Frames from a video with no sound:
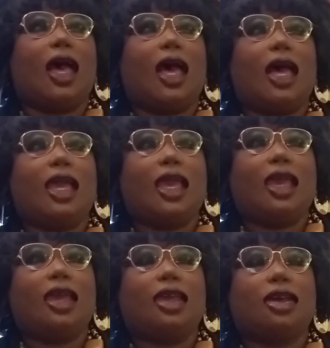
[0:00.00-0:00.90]
I
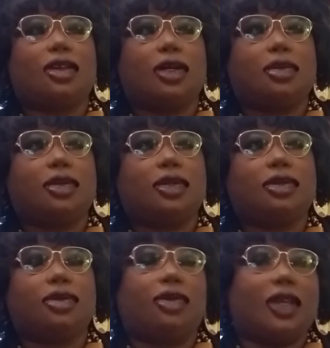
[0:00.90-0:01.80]
had a couple
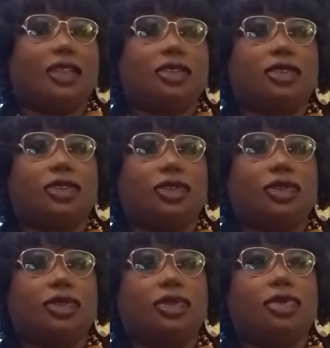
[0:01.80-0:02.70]
of requests to
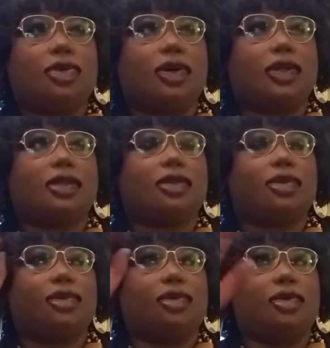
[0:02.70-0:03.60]
do
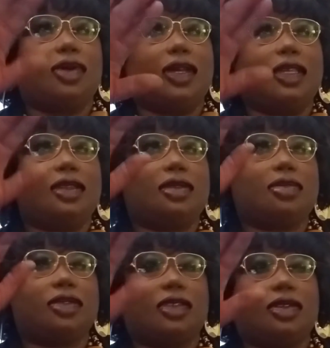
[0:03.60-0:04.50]
one
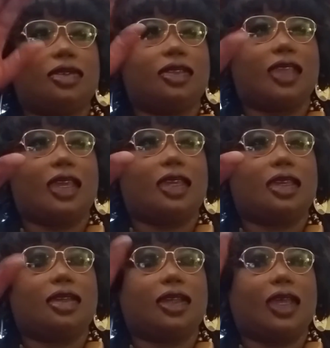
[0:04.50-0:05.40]
particular
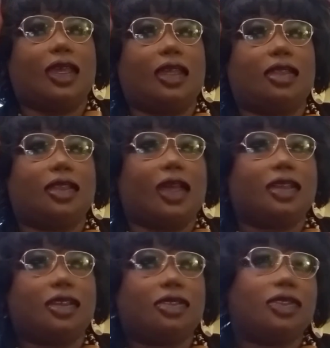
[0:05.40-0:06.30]
thing, and I
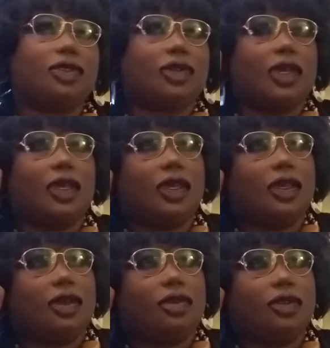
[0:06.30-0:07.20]
guess it
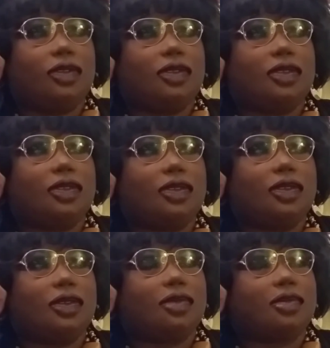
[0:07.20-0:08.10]
was
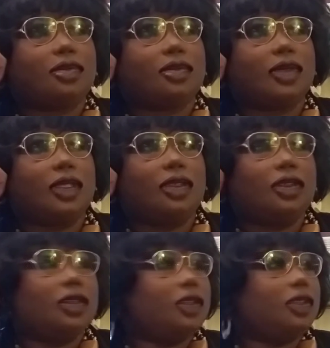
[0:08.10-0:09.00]

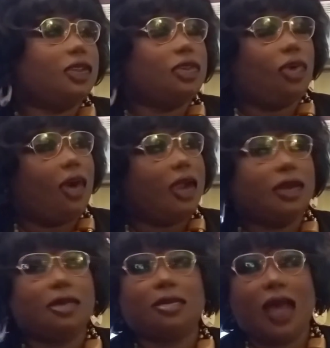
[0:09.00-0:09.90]
the
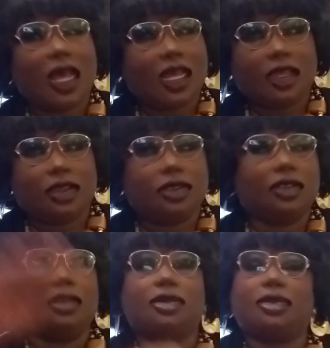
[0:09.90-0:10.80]
inquiring minds
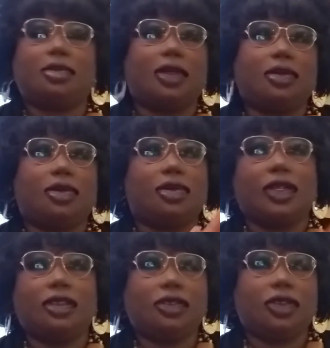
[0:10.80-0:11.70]
of people
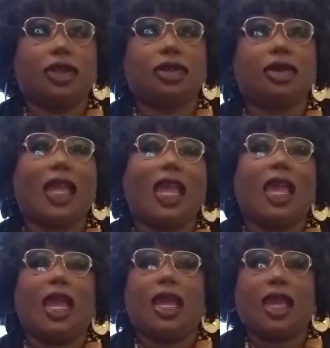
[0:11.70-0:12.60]
wanting to know
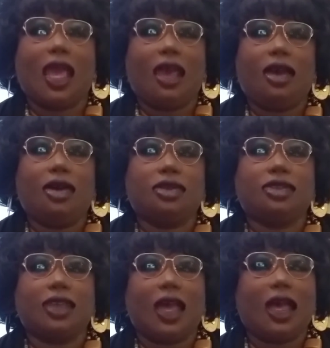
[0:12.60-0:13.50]
how
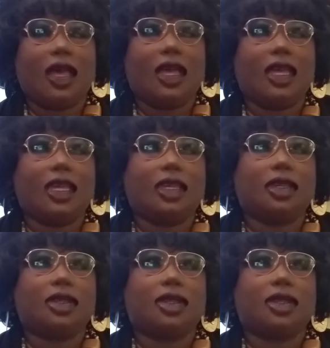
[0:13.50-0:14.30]
did I